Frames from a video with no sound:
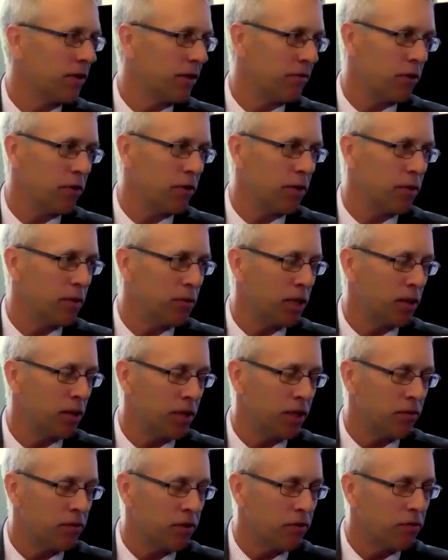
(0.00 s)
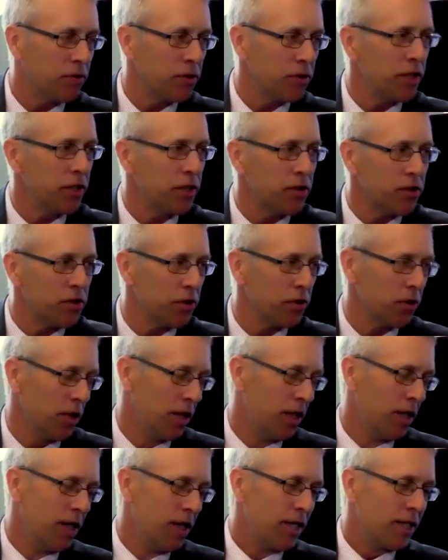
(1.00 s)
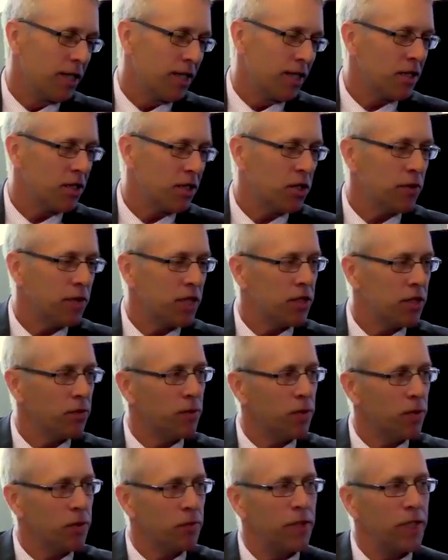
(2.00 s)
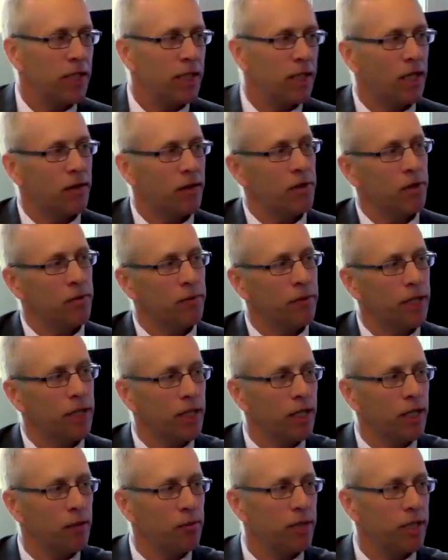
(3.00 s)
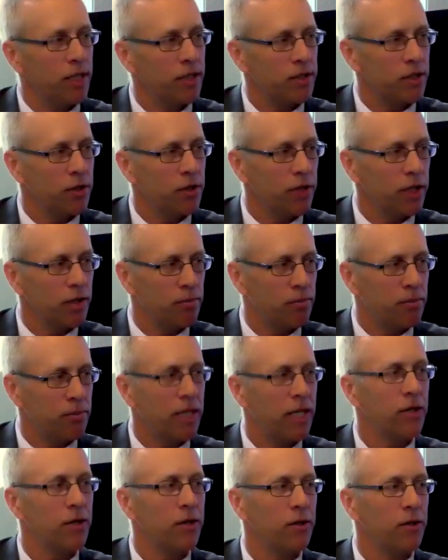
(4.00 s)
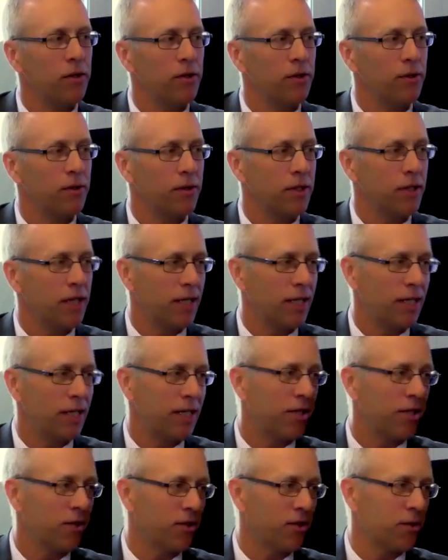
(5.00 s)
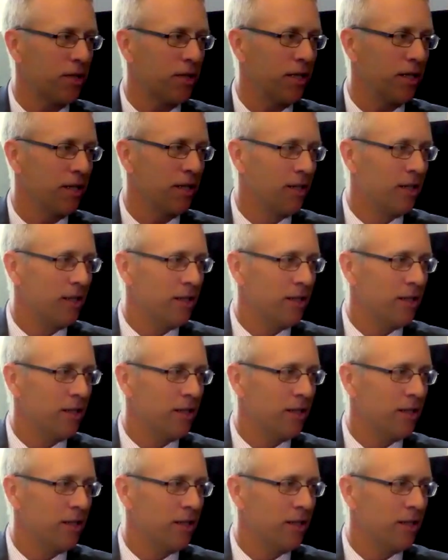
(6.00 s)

They've only been public for a few years. So the situation where we love it when a company is doing better than an industry.